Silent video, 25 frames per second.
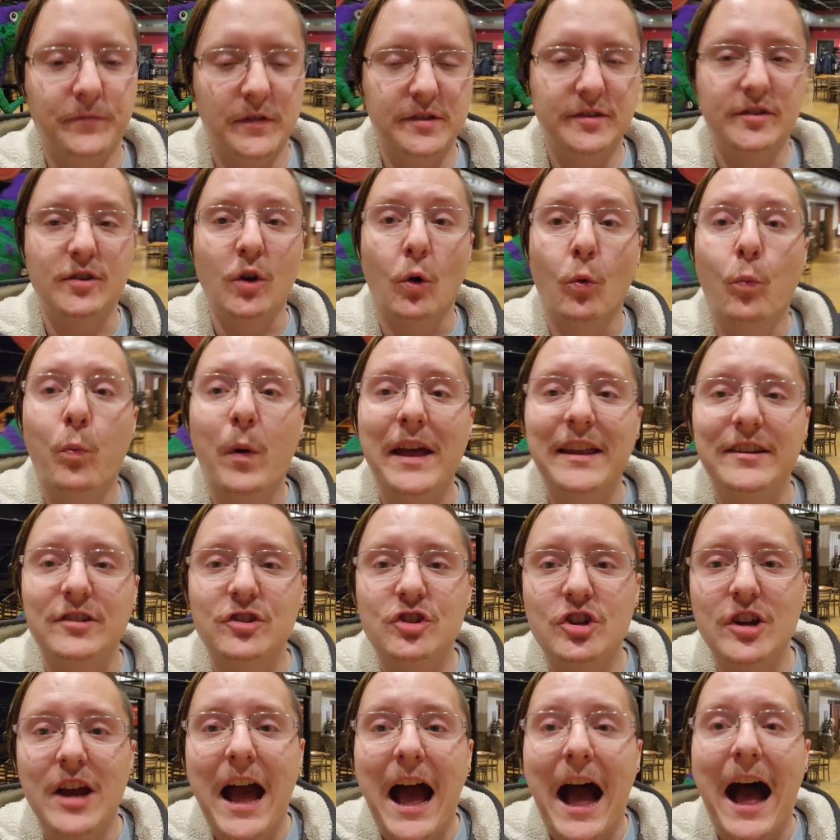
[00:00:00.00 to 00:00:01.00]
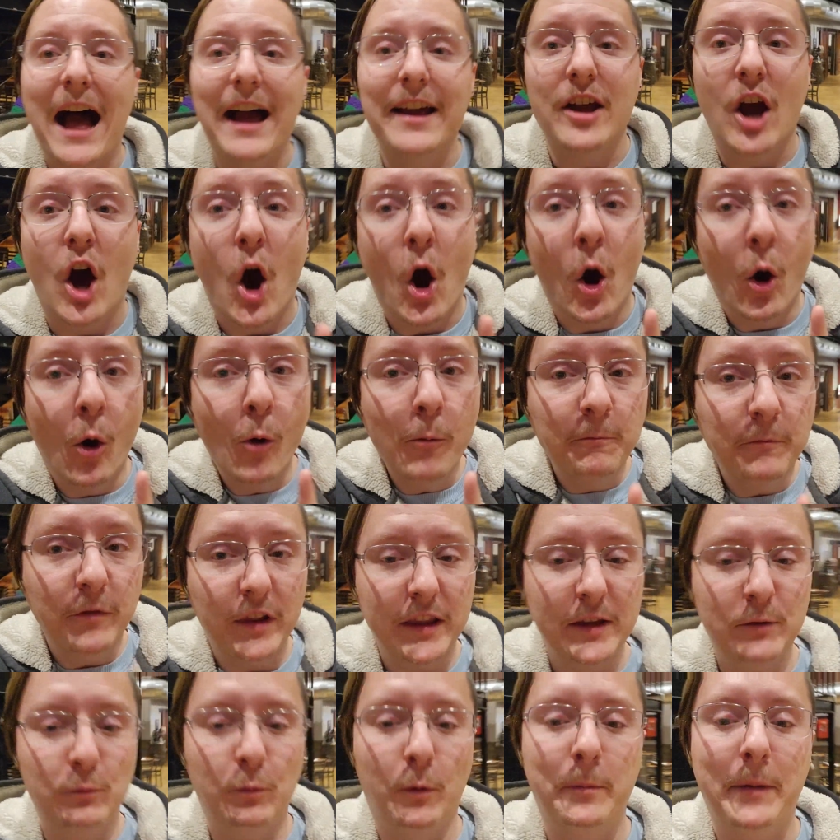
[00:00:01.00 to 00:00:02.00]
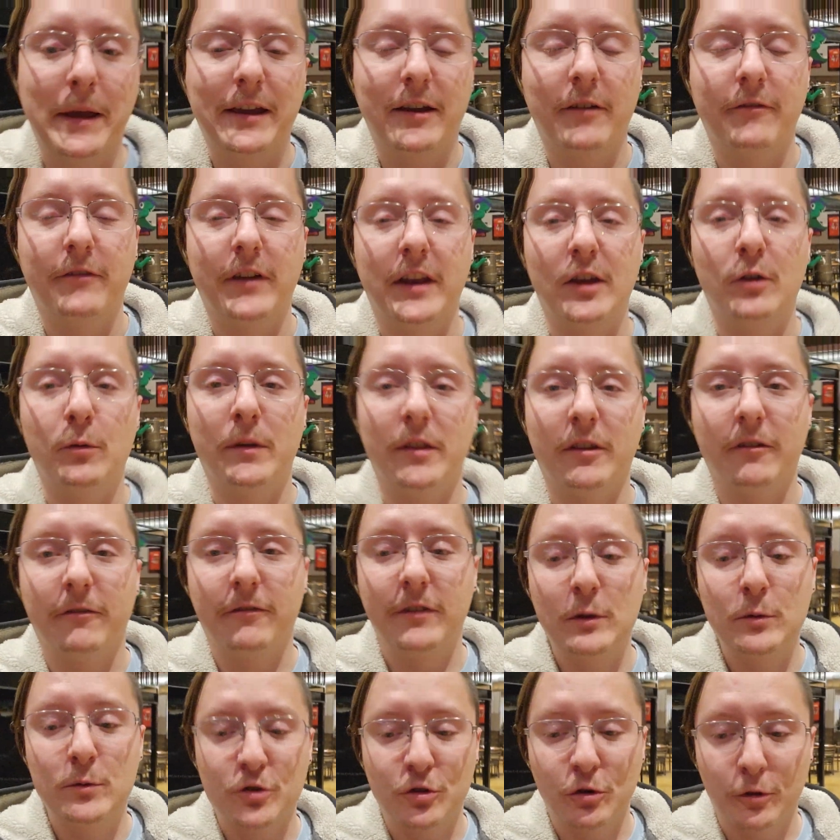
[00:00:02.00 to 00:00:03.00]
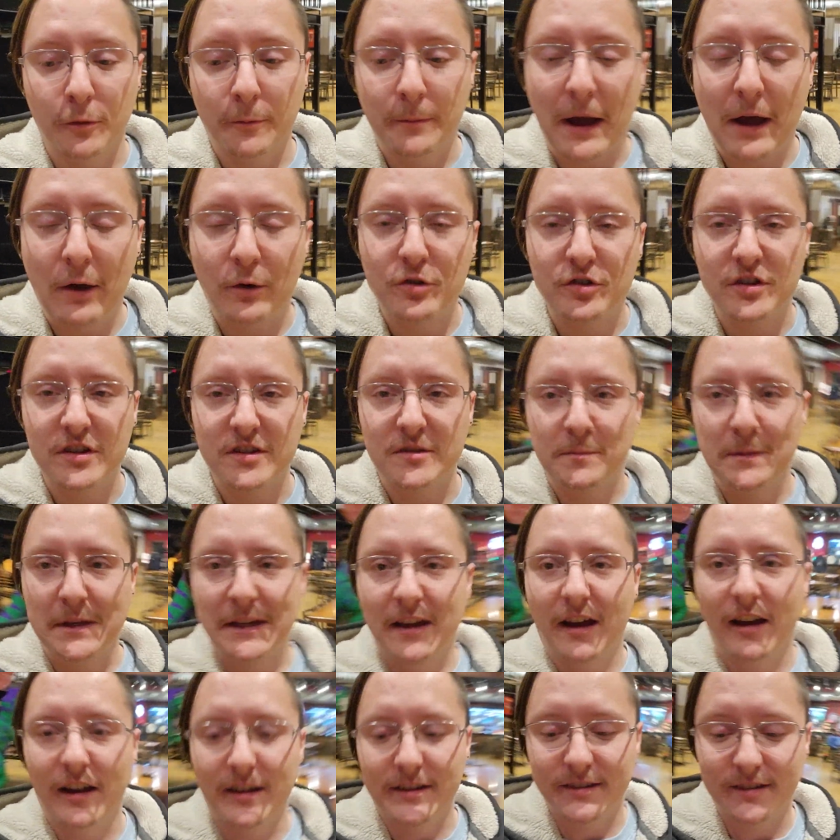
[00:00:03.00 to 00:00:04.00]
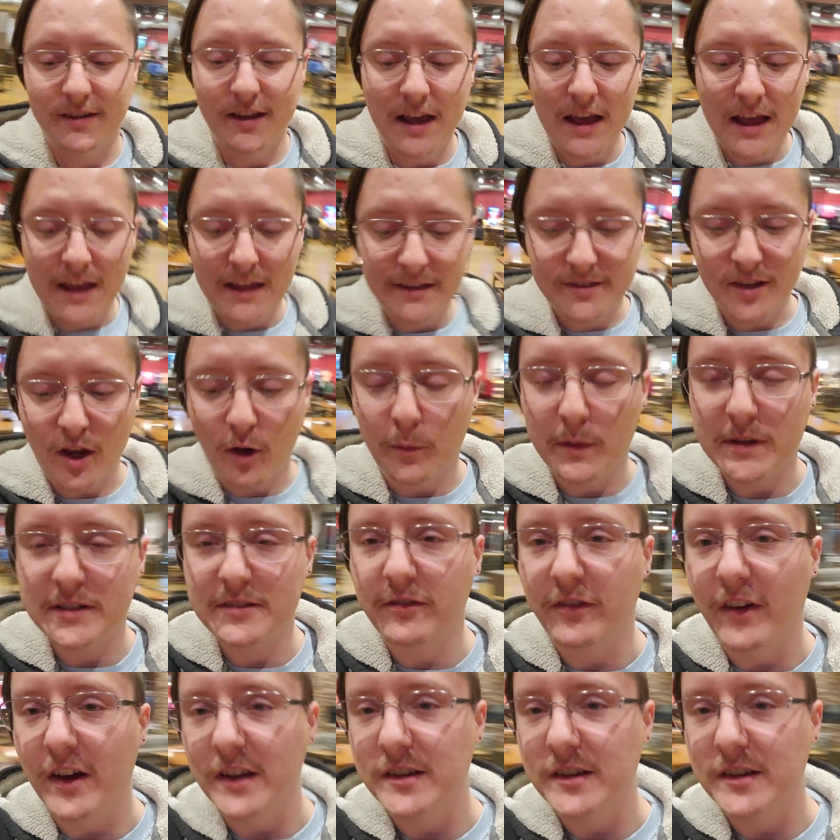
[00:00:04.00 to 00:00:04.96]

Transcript: so which I hopefully will make a video in the future about, just because it's always fun